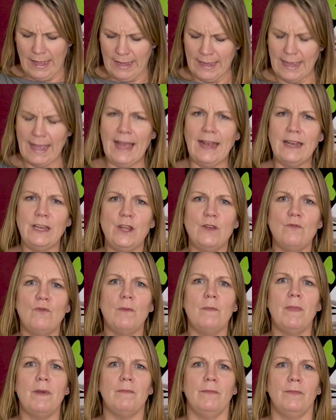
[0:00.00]
can you
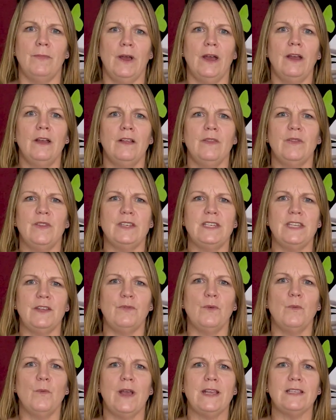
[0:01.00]
remember the
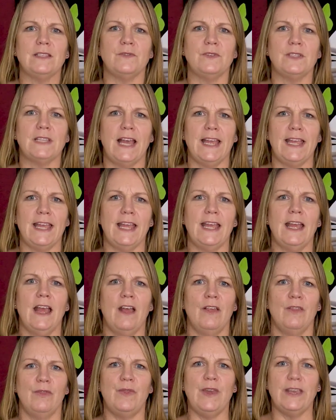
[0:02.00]
different ways of saying
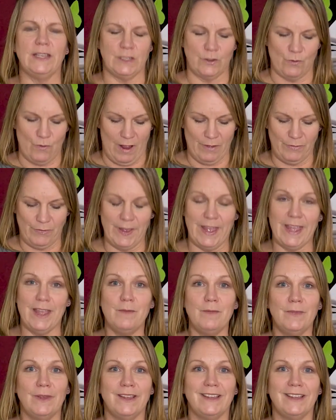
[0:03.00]
this grapheme?